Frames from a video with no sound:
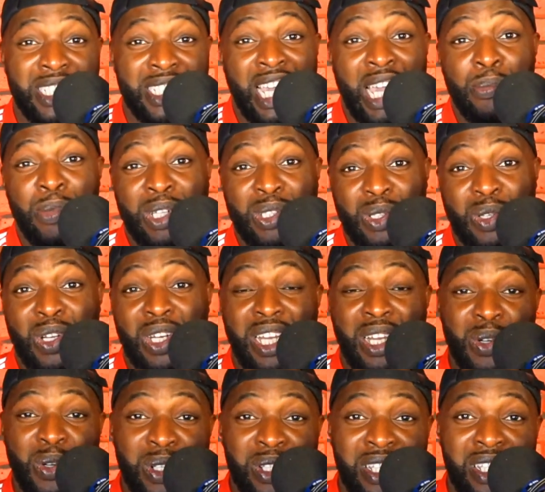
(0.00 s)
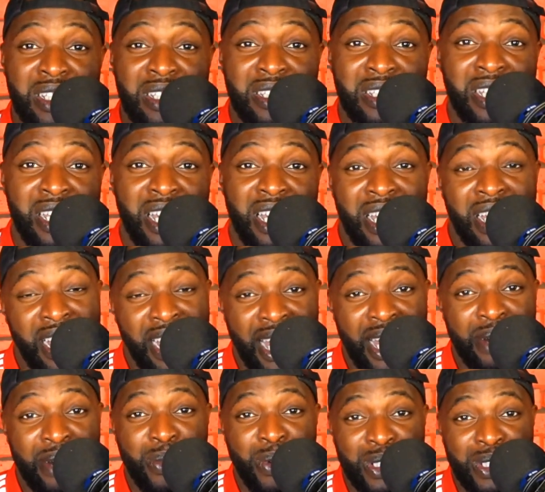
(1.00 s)
He came out to collect crosses
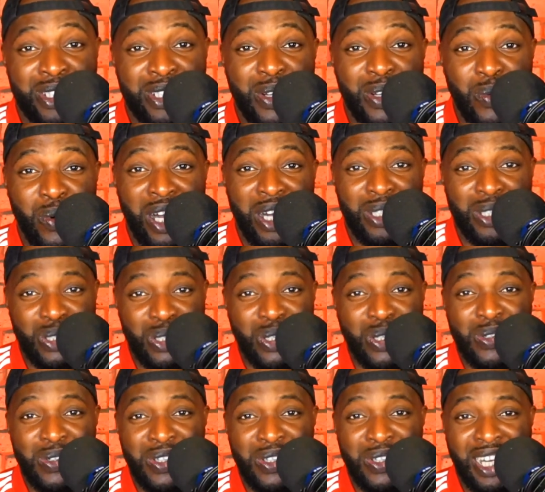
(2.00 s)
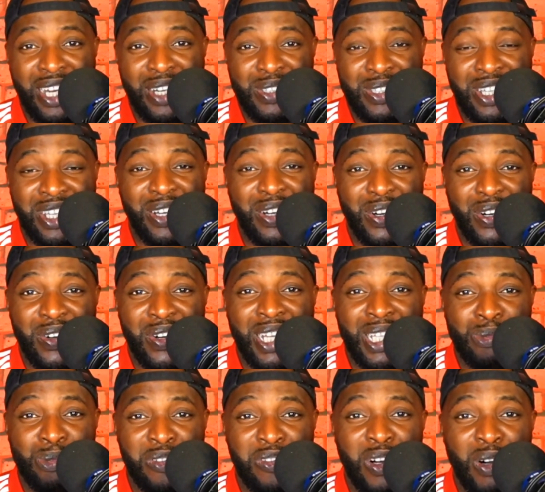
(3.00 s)
once in a while, so I'll say all
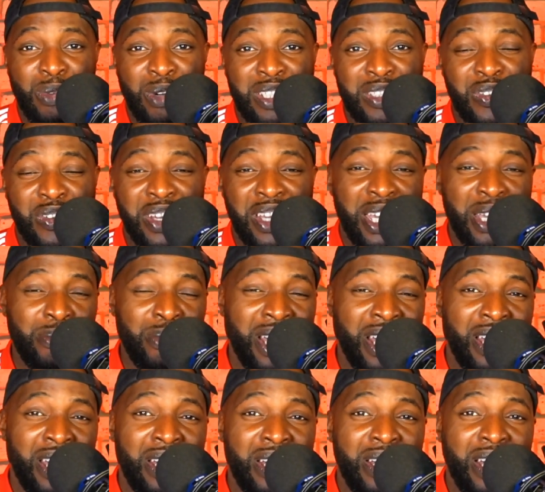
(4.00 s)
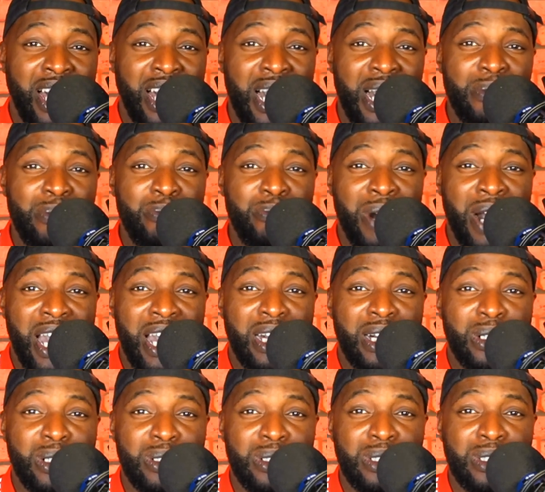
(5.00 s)
right performance for him.
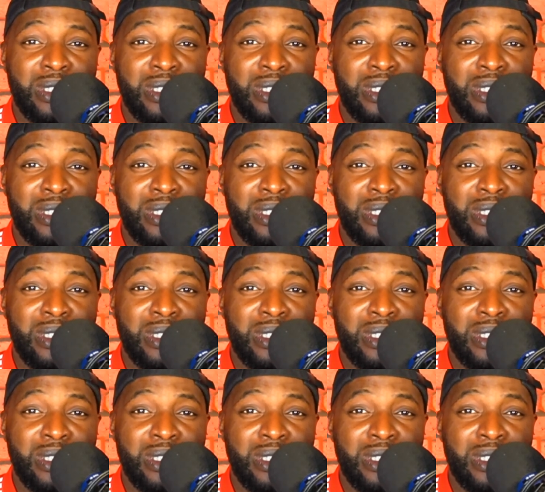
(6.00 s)
Lewis-skelly,